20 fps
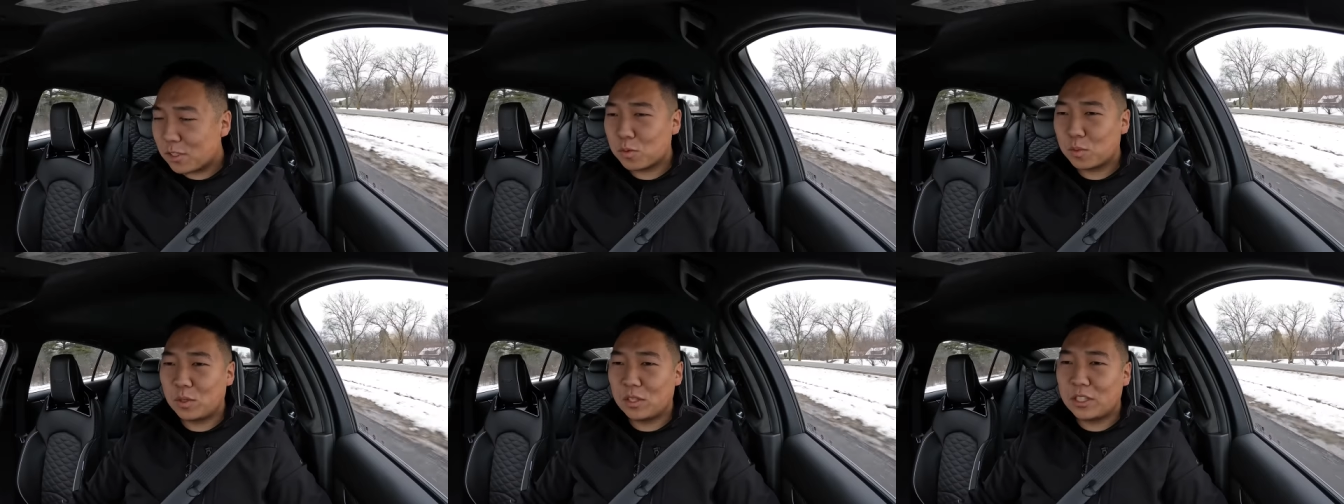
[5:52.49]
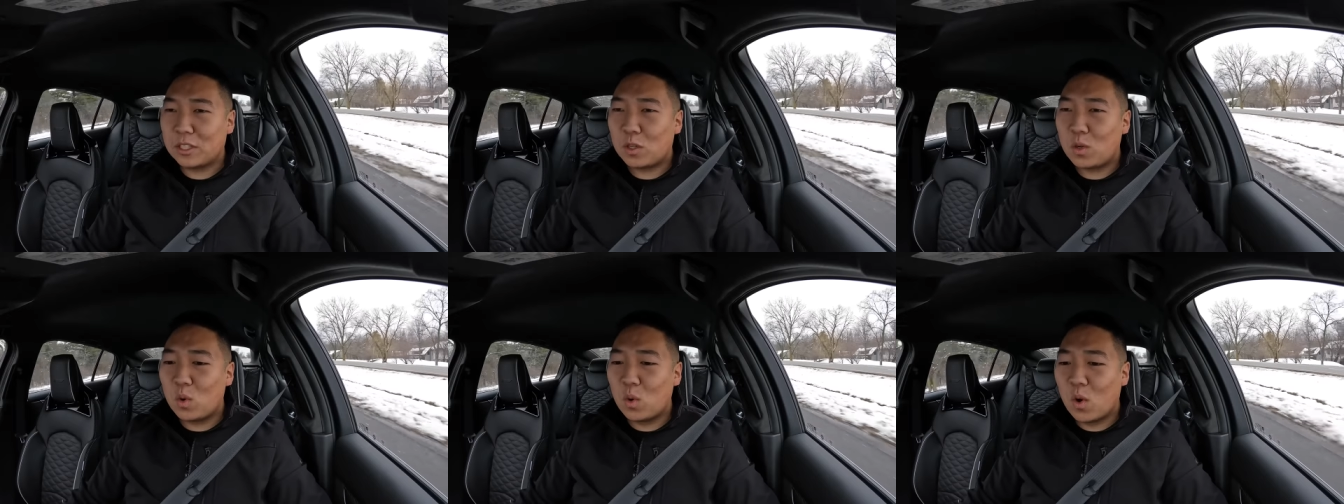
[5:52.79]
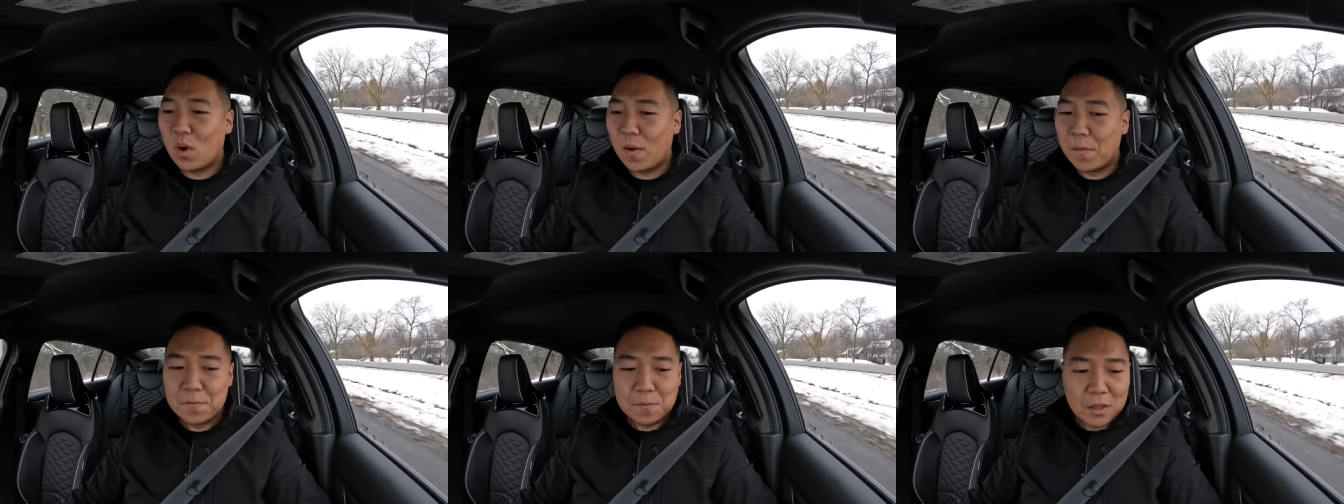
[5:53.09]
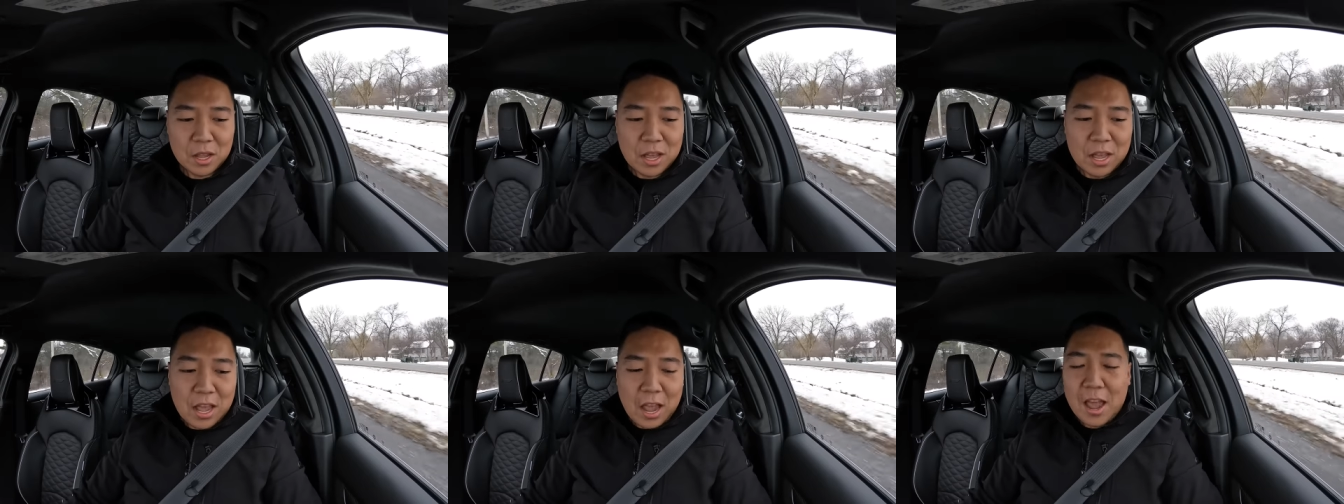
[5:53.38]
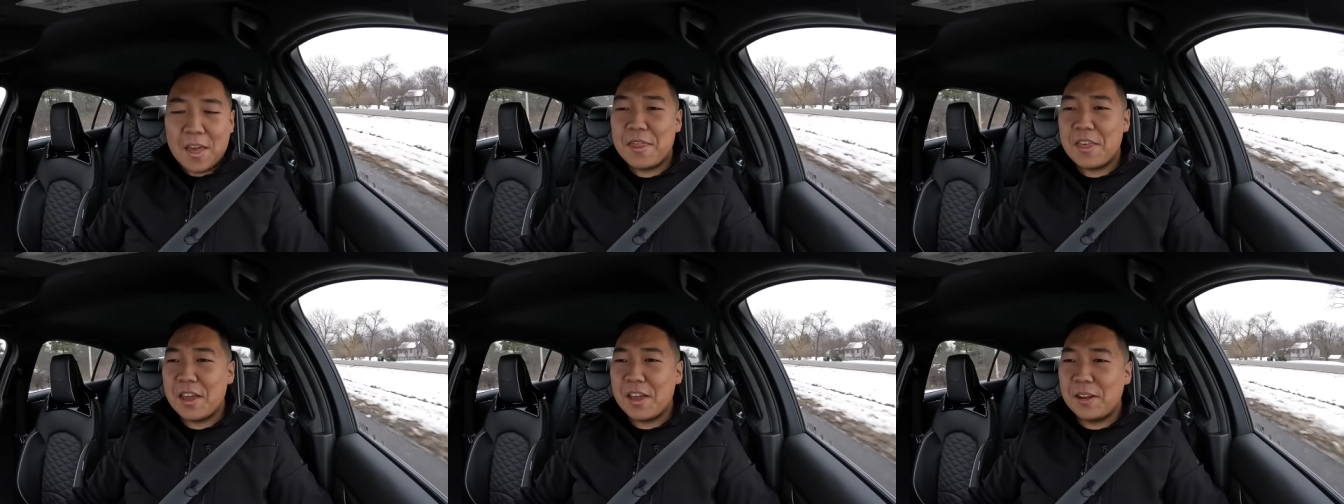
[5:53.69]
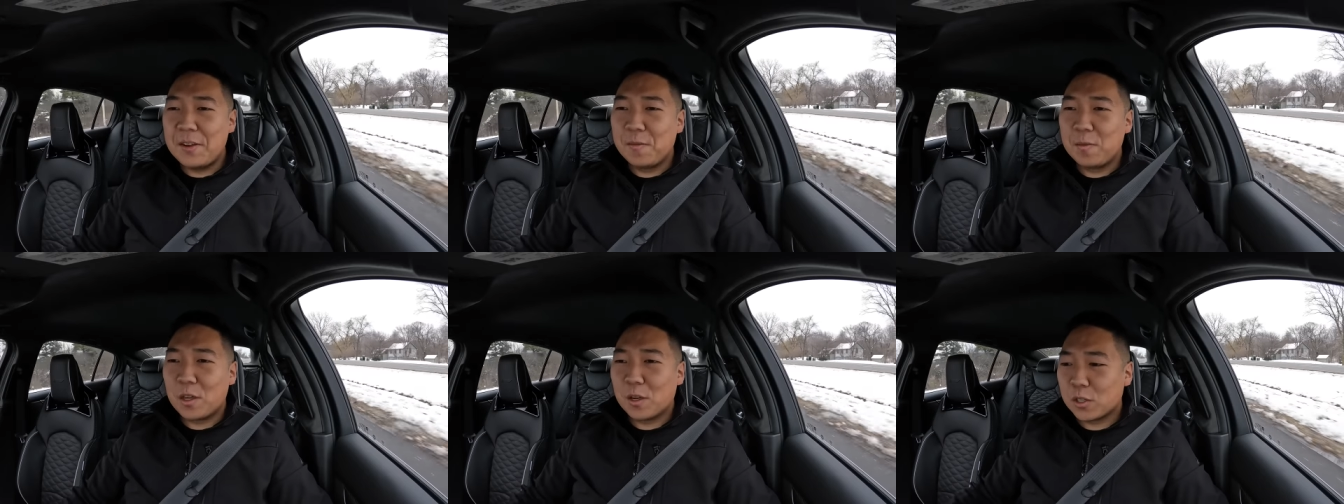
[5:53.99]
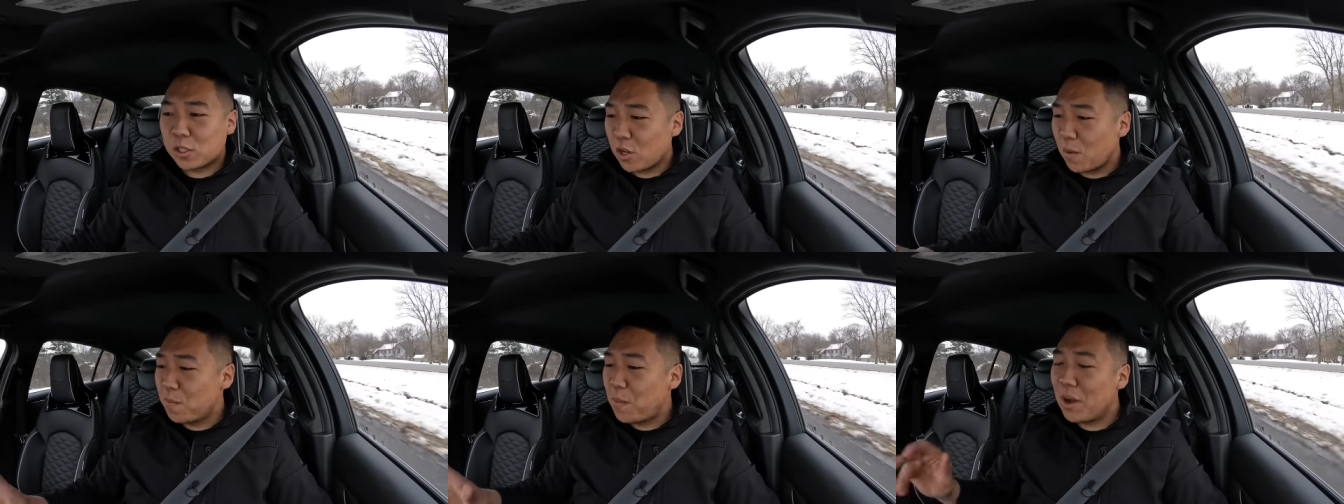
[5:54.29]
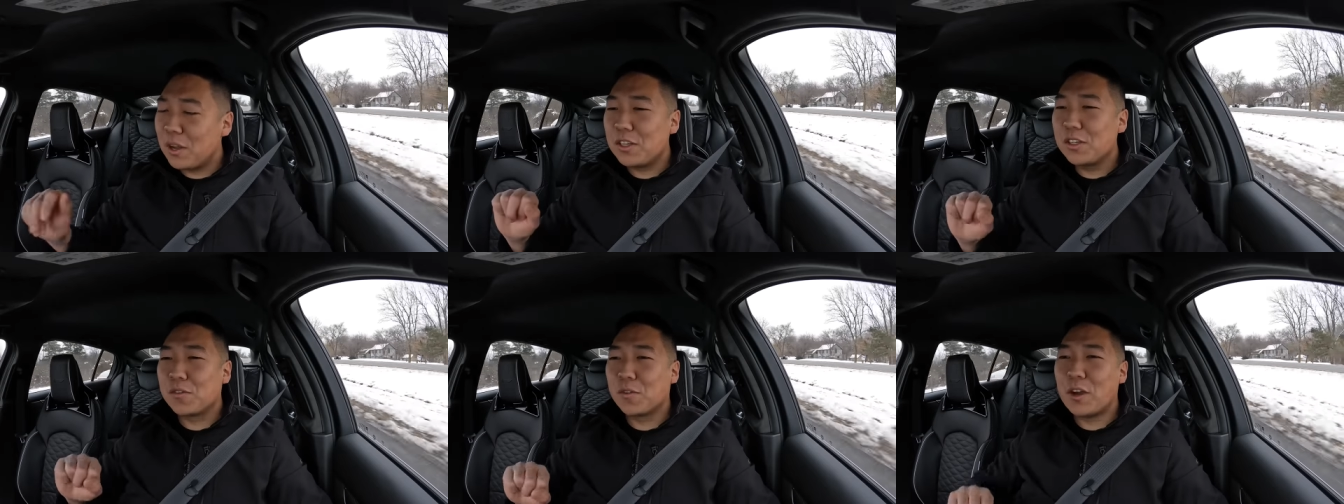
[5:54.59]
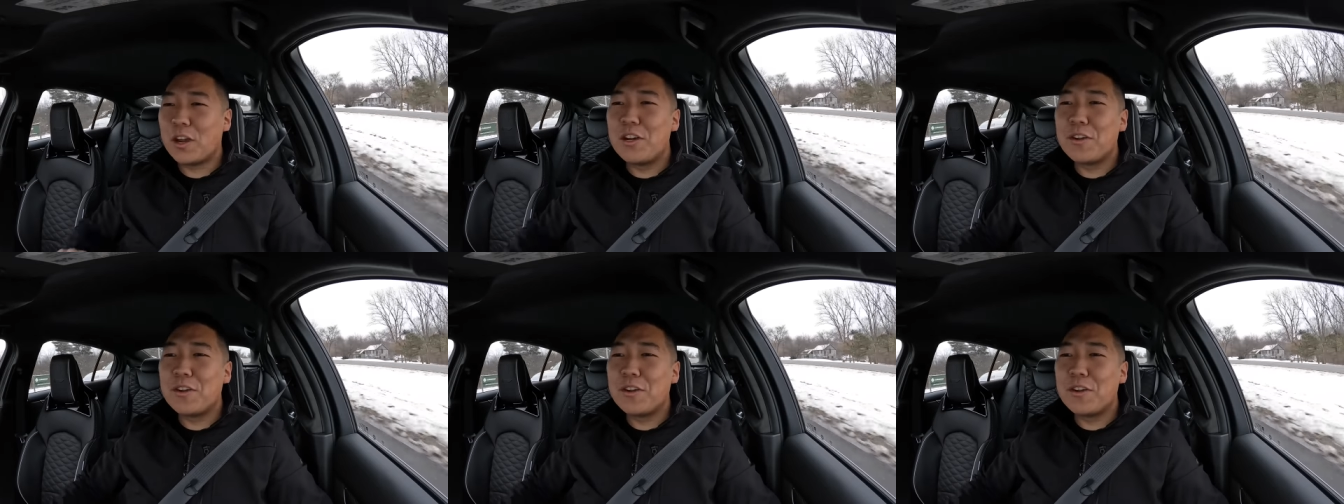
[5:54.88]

is really cool. And then there's some buttons for